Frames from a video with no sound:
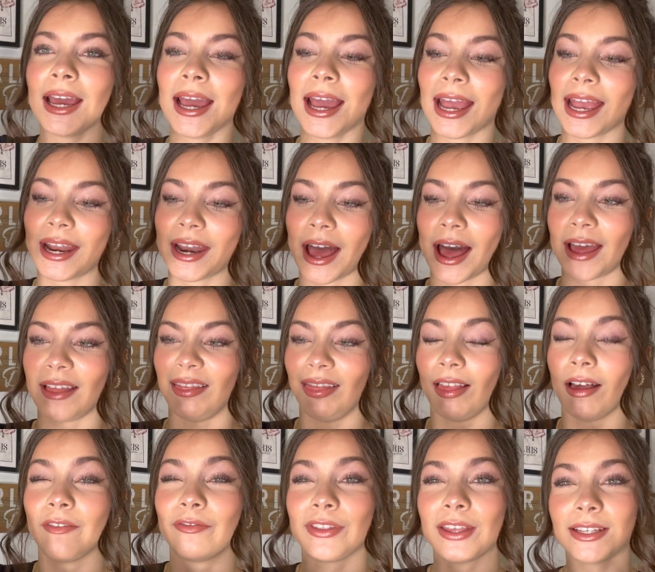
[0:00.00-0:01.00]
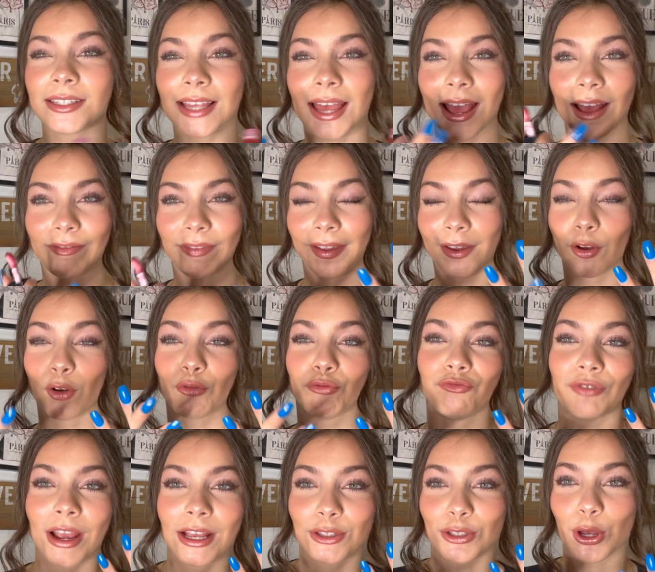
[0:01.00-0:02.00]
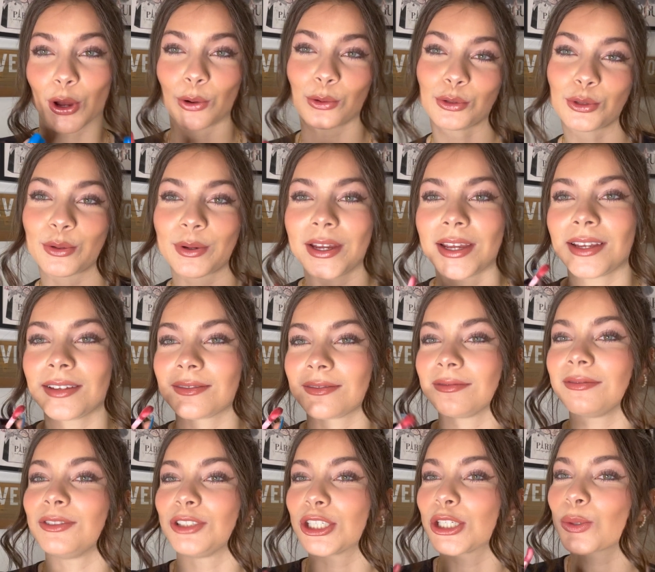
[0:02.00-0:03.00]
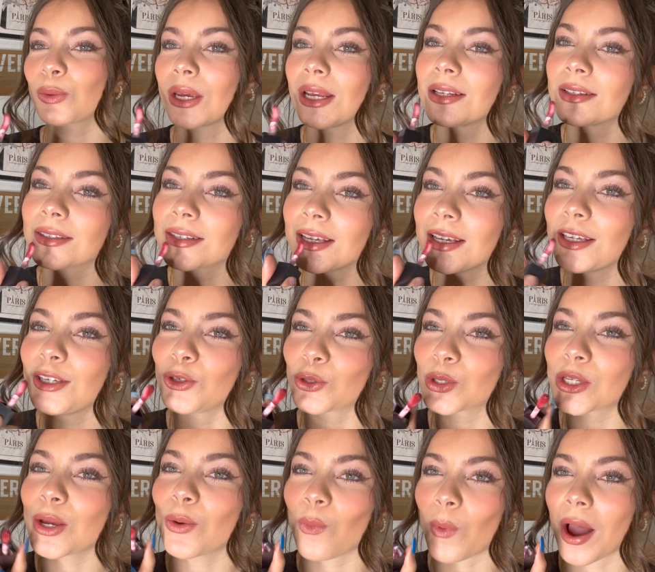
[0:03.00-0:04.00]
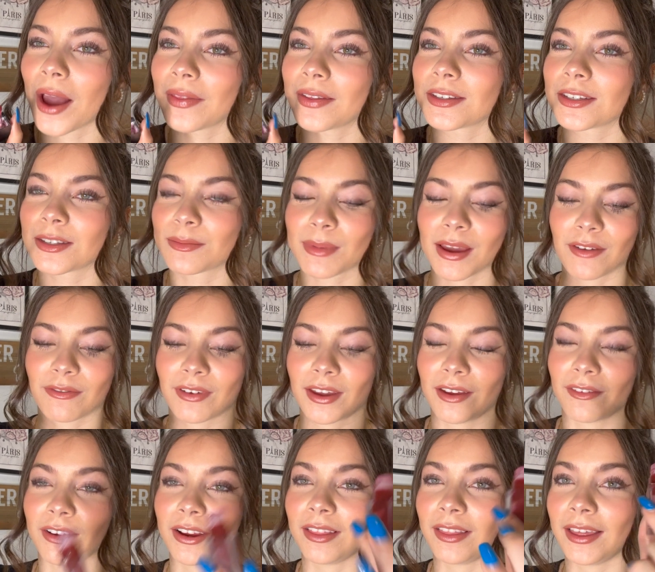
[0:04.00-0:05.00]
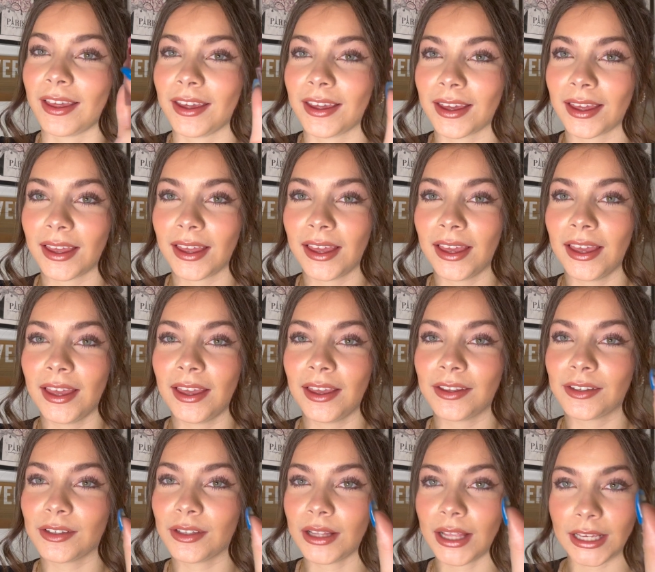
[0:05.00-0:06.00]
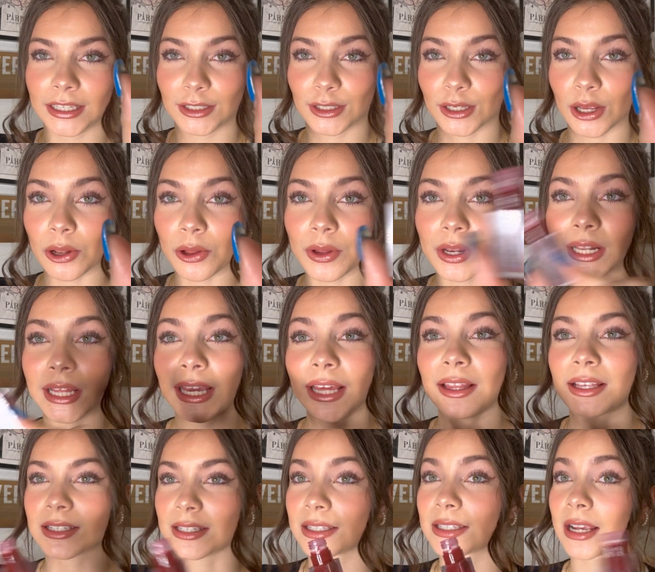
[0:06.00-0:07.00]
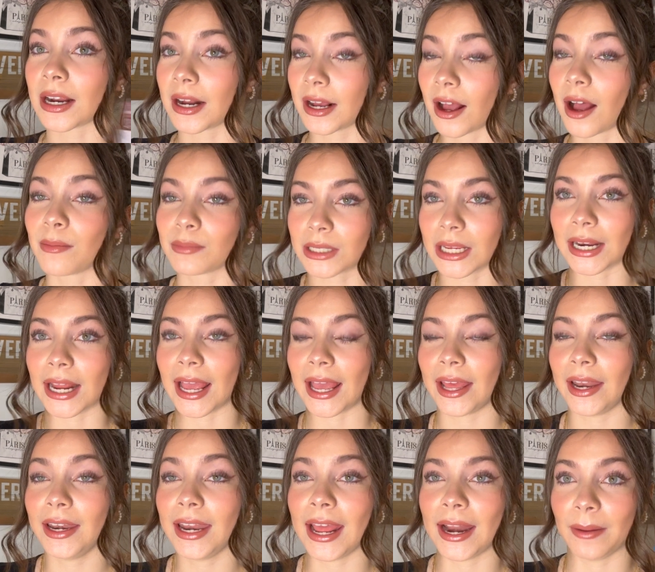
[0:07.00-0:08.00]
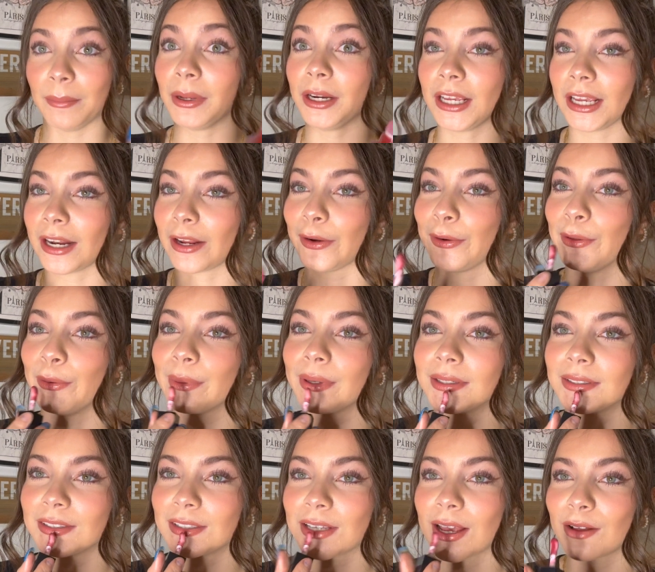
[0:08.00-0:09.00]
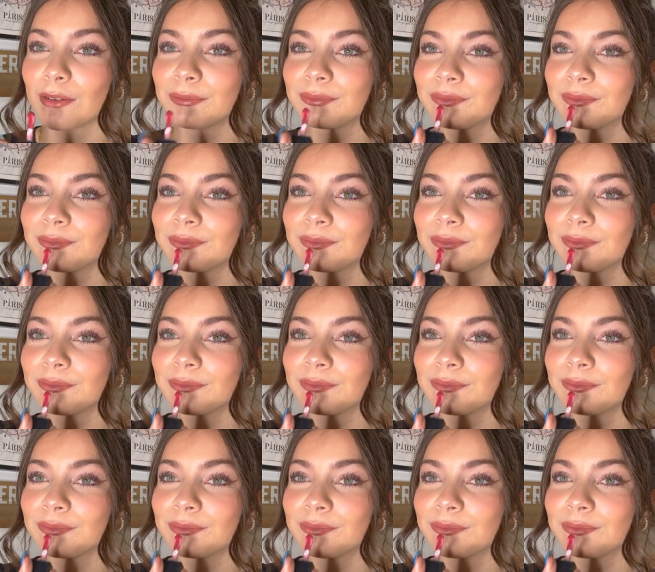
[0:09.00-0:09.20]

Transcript: and I love things that have like a red tone to it. Just wait and see. You'll see why this is my favorite. Like slowly this is gonna come to an end, and I'm gonna get a new one. So